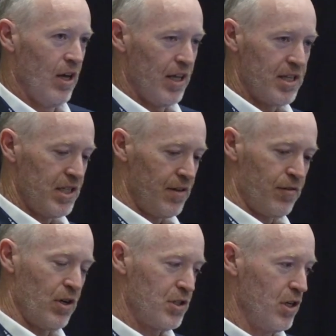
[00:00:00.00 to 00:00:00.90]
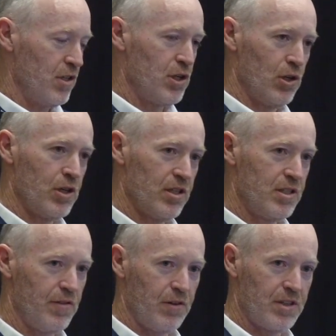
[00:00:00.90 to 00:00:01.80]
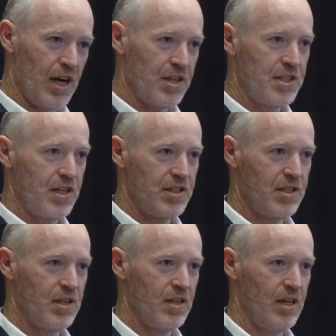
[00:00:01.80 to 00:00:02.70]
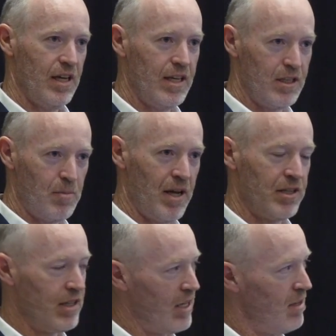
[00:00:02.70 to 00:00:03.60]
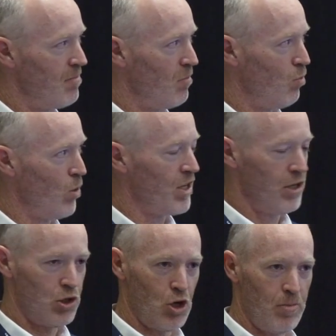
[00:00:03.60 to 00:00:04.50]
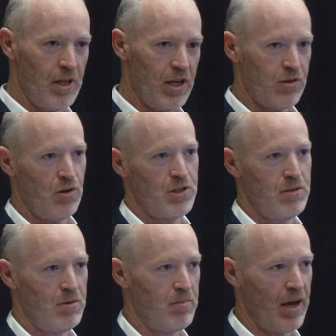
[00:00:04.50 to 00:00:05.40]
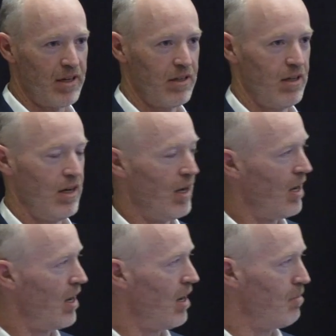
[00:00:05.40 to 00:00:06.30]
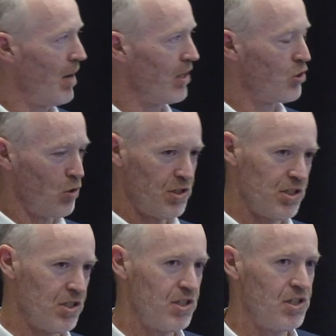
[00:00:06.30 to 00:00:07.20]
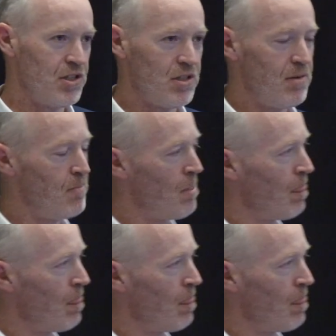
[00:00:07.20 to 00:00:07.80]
it's easy for us to look at different data sets independently. We can interpolate across them and make choices and decisions.